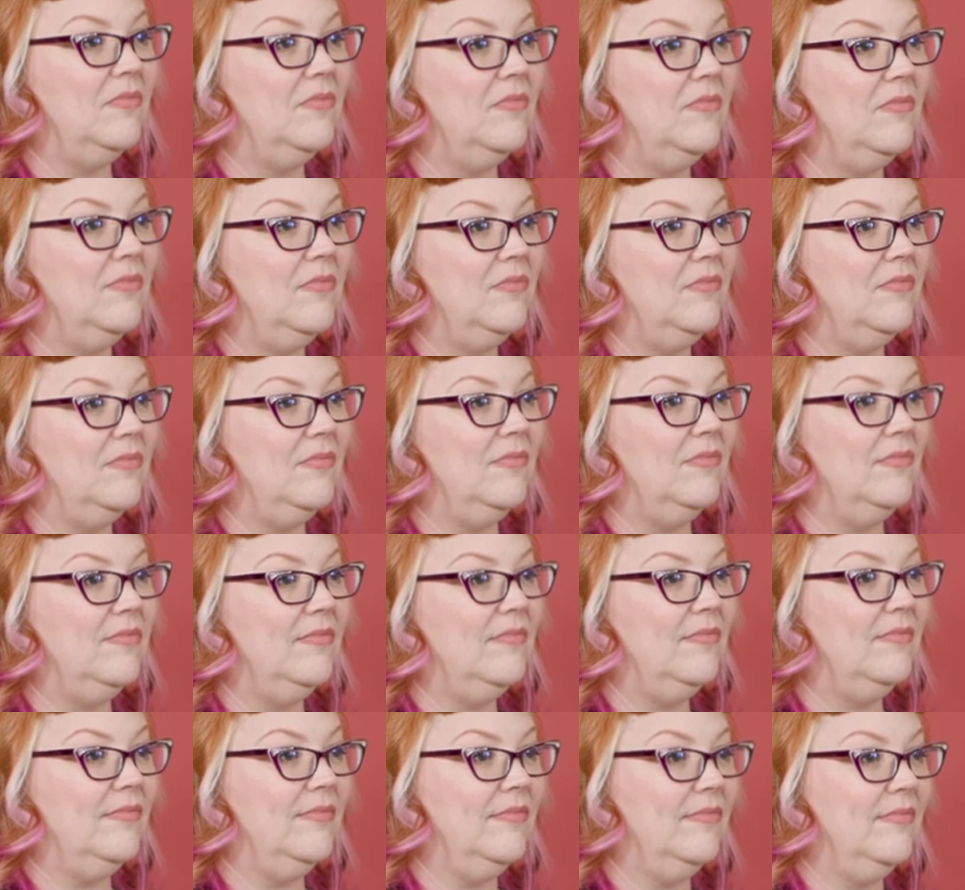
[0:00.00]

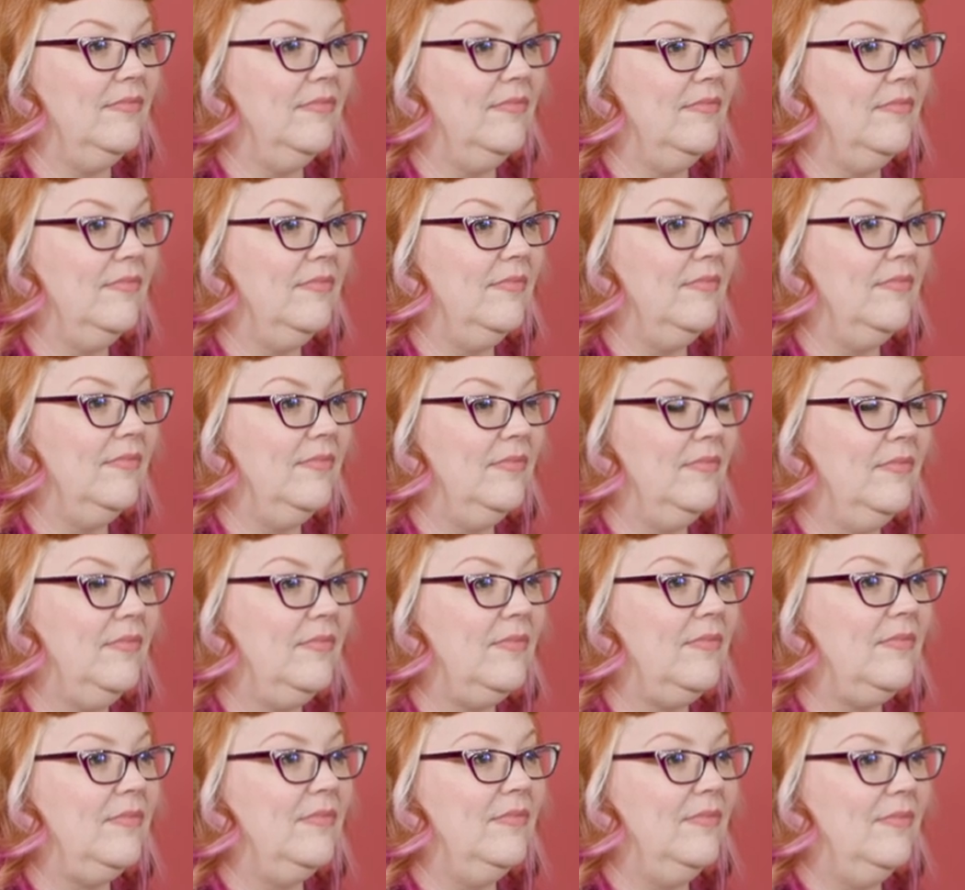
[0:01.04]

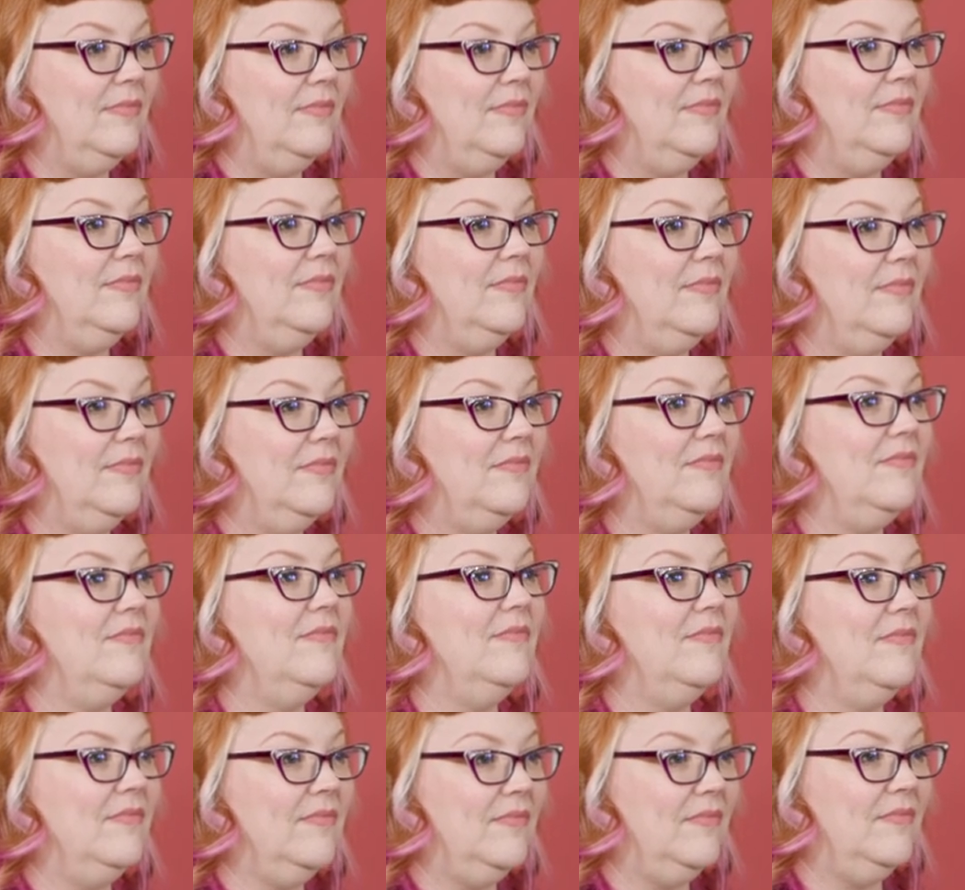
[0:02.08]

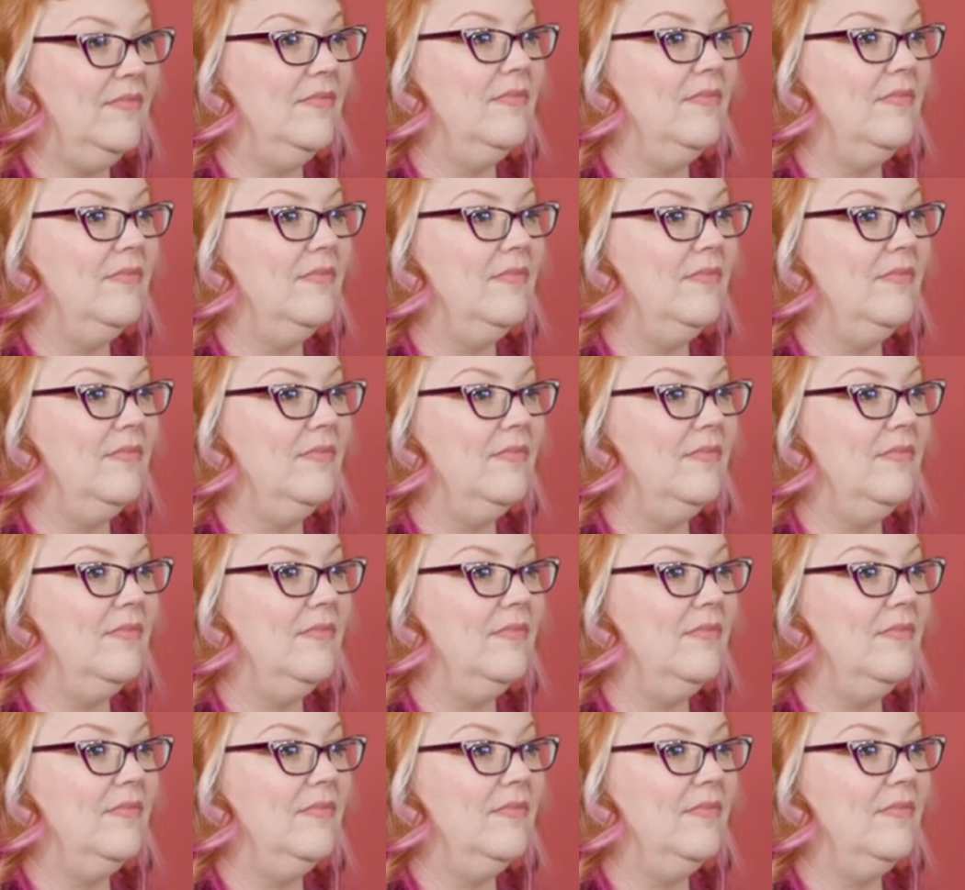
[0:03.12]
(not speaking)